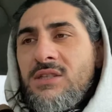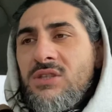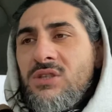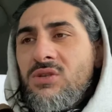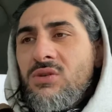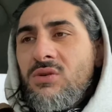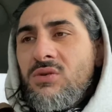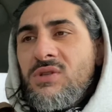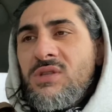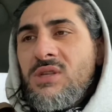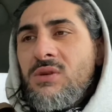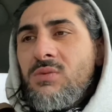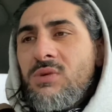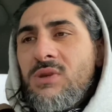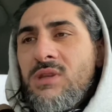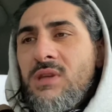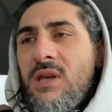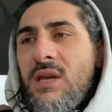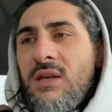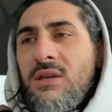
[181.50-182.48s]
don't see what
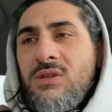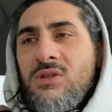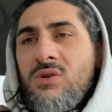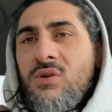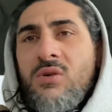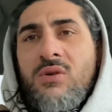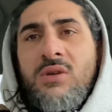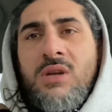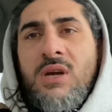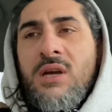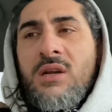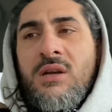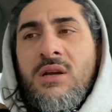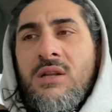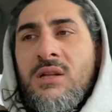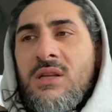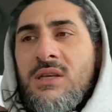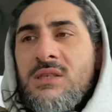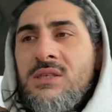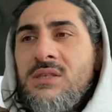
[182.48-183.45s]
the heck is going on.
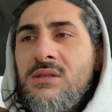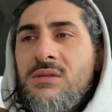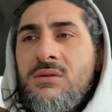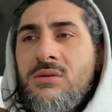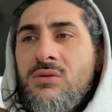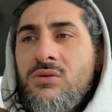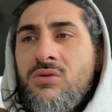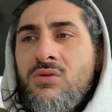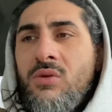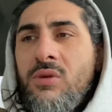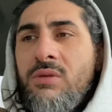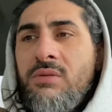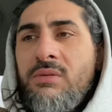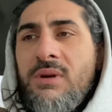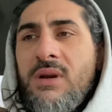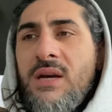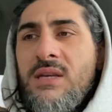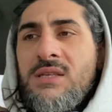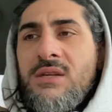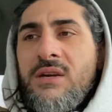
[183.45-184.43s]
Unless two, three
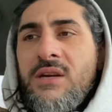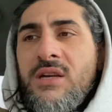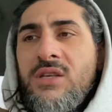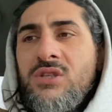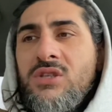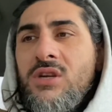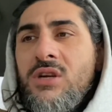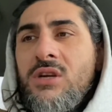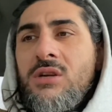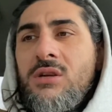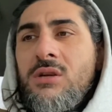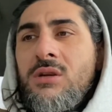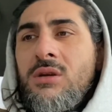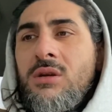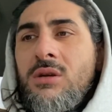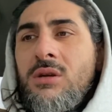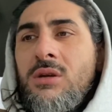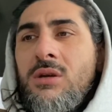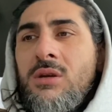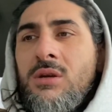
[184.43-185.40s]
guys are injured
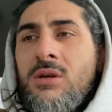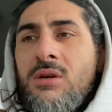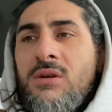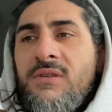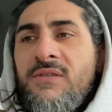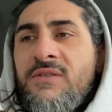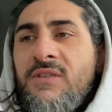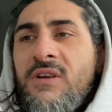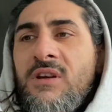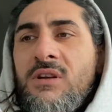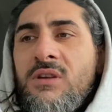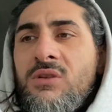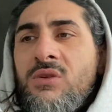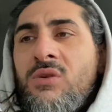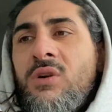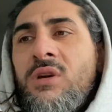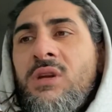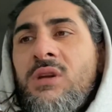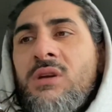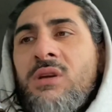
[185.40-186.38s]
for
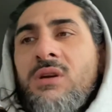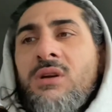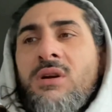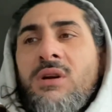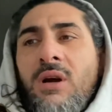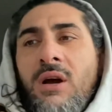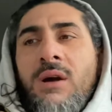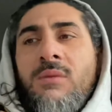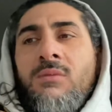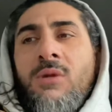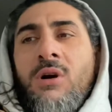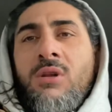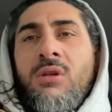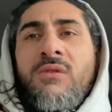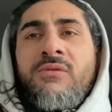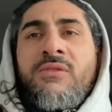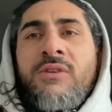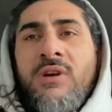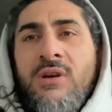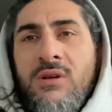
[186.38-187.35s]
Illinois, I'm all
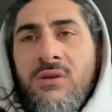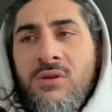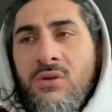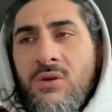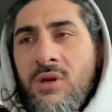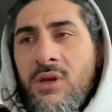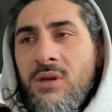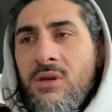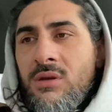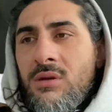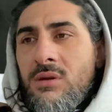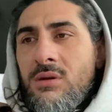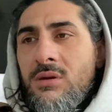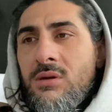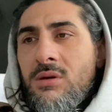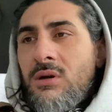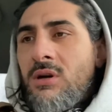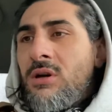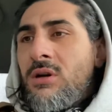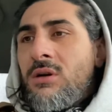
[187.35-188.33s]
over Illinois.
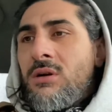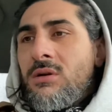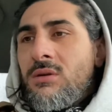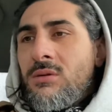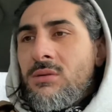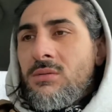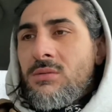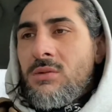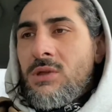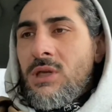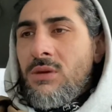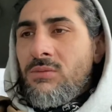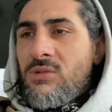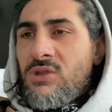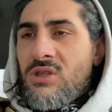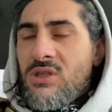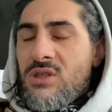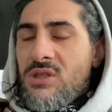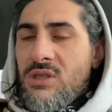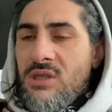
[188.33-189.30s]
Uh, let me
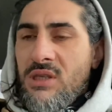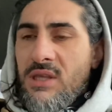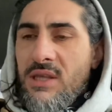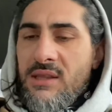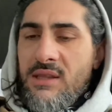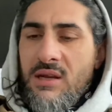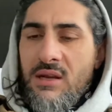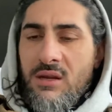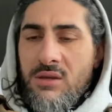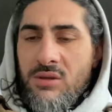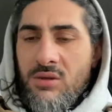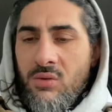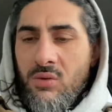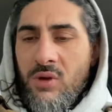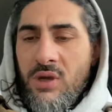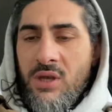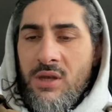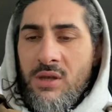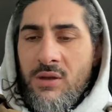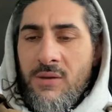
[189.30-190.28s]
just get that out the
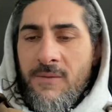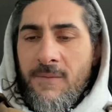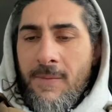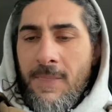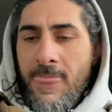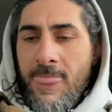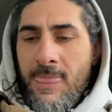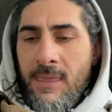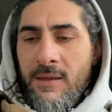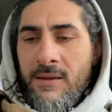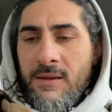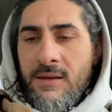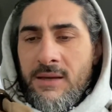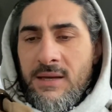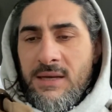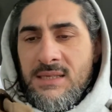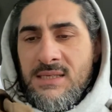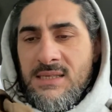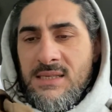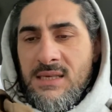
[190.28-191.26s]
way. I
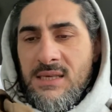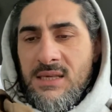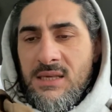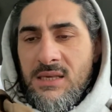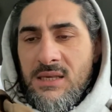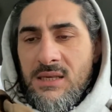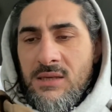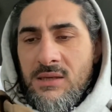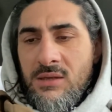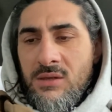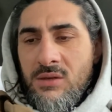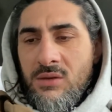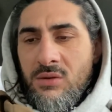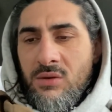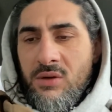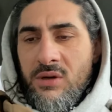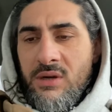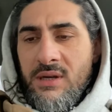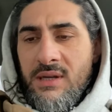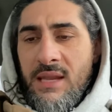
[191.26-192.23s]
see
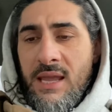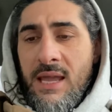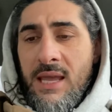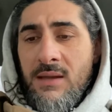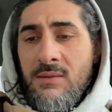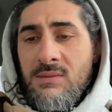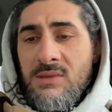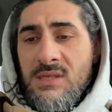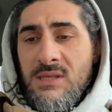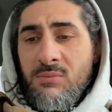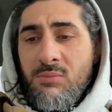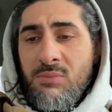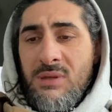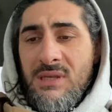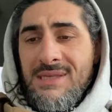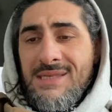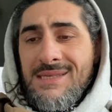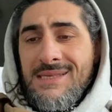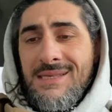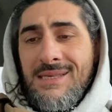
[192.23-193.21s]
Notre Dame's in
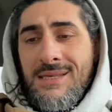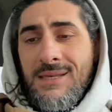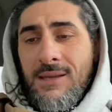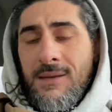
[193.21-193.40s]
BC.